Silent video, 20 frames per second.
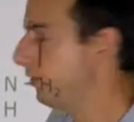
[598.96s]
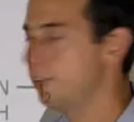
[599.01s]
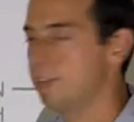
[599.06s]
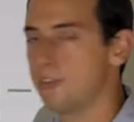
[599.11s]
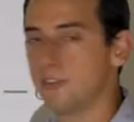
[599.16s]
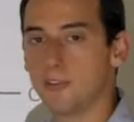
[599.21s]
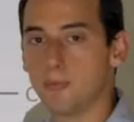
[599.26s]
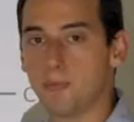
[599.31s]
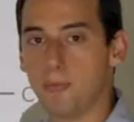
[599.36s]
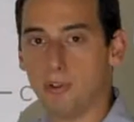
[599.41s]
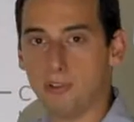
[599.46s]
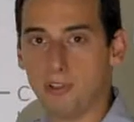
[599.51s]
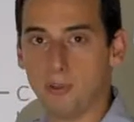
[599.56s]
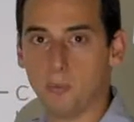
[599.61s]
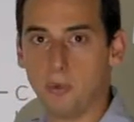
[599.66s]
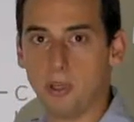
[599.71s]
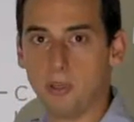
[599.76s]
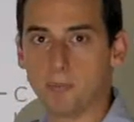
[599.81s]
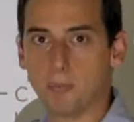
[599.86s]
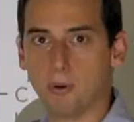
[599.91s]
this is a pretty
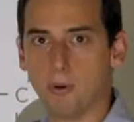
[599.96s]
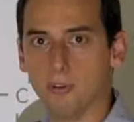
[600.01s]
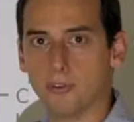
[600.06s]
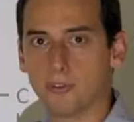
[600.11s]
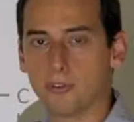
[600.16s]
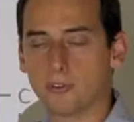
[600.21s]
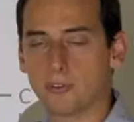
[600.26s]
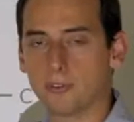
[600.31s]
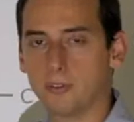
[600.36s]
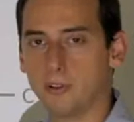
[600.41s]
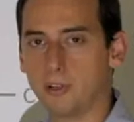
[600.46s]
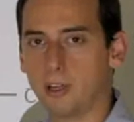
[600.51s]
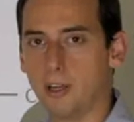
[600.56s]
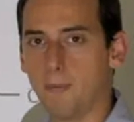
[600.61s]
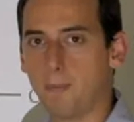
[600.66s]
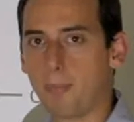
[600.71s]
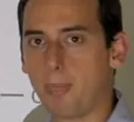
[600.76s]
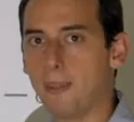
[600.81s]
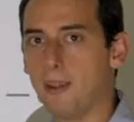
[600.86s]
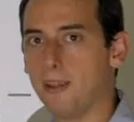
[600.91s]
weak bond, okay?
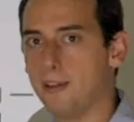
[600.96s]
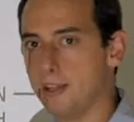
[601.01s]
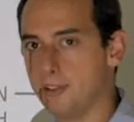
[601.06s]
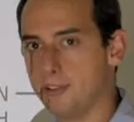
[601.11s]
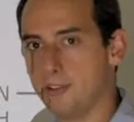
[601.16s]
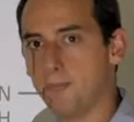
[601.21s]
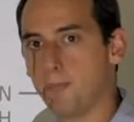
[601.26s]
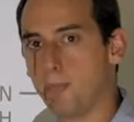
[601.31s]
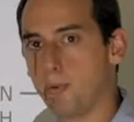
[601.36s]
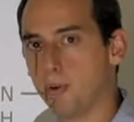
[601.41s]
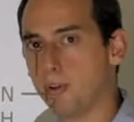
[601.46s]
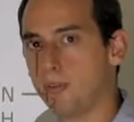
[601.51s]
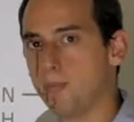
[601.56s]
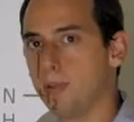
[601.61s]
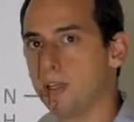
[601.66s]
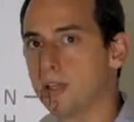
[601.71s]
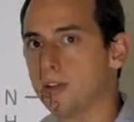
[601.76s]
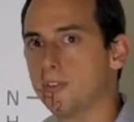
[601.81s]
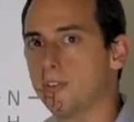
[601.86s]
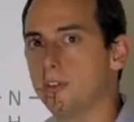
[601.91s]
That's important
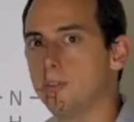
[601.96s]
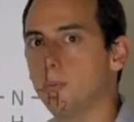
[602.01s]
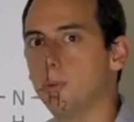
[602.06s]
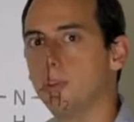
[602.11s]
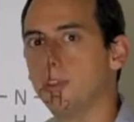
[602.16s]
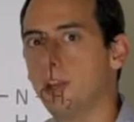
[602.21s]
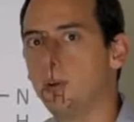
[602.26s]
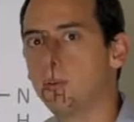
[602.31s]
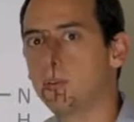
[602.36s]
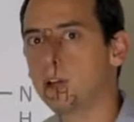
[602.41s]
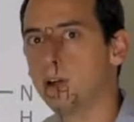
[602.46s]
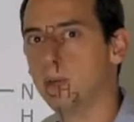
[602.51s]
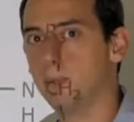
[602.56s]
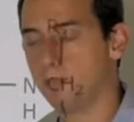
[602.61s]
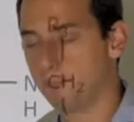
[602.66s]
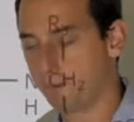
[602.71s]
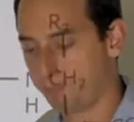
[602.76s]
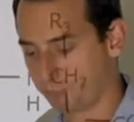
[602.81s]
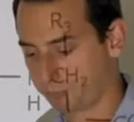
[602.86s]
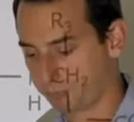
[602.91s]
because it will now
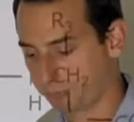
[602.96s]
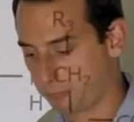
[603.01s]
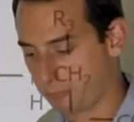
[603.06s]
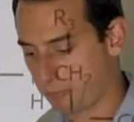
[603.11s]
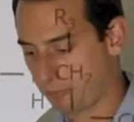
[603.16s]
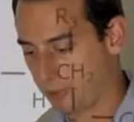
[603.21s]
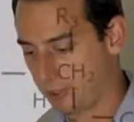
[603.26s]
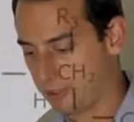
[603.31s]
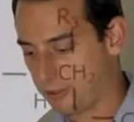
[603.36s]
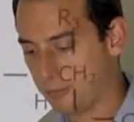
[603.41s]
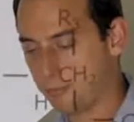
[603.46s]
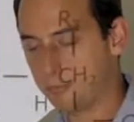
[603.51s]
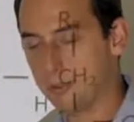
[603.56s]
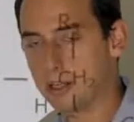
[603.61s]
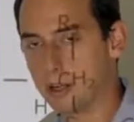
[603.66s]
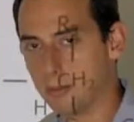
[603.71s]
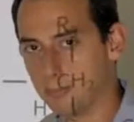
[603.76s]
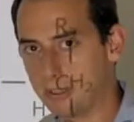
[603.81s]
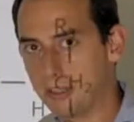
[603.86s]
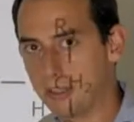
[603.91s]
come become